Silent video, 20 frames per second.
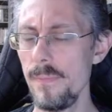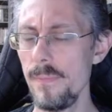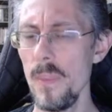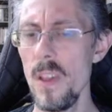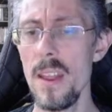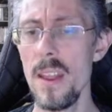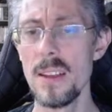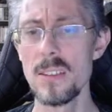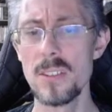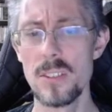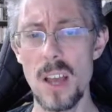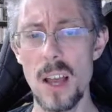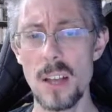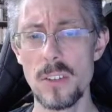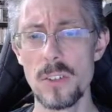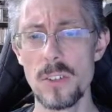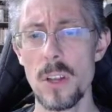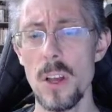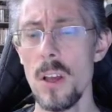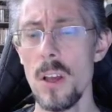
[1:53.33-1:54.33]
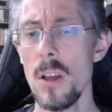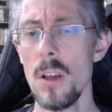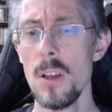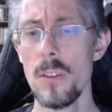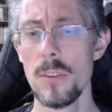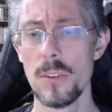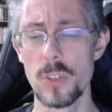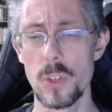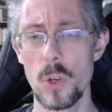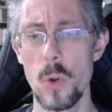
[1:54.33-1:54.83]
And as such,
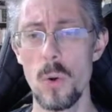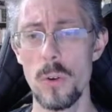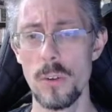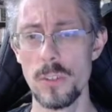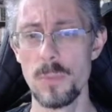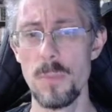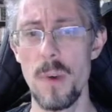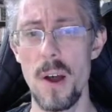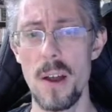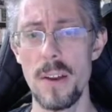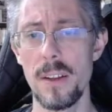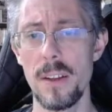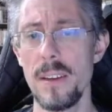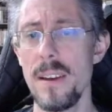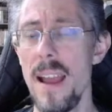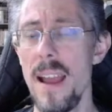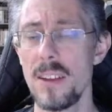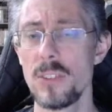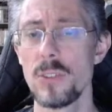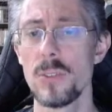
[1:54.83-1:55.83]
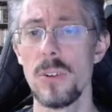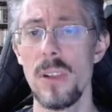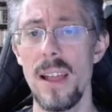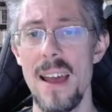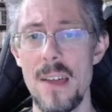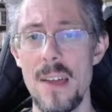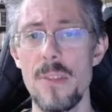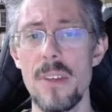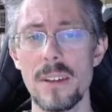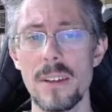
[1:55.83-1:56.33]
there's a corresponding natural
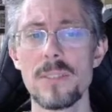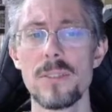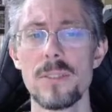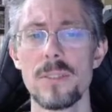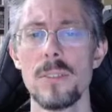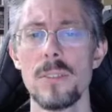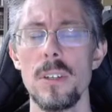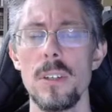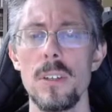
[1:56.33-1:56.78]
ethics,